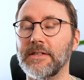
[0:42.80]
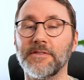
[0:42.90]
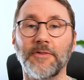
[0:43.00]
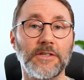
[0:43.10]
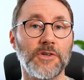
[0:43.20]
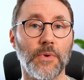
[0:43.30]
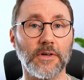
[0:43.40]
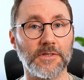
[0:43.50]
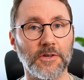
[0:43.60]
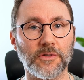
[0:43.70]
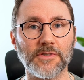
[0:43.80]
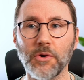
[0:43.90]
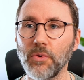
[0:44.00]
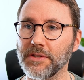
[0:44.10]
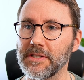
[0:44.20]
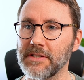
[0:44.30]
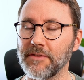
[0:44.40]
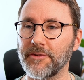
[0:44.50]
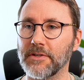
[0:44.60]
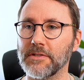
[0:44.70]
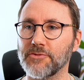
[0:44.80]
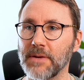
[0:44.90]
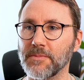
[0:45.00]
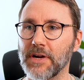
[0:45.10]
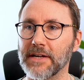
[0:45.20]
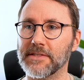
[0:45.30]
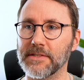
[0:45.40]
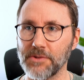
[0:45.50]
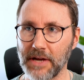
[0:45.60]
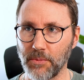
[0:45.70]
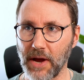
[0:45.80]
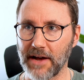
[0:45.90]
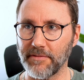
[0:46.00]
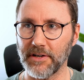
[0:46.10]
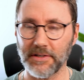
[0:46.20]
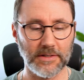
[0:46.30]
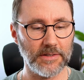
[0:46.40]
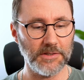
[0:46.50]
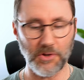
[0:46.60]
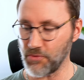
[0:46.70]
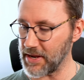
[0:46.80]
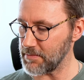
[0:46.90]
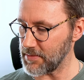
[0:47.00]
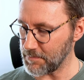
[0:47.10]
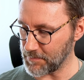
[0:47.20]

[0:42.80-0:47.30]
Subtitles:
this feature works across all these different drum tracks. So here we have the rim,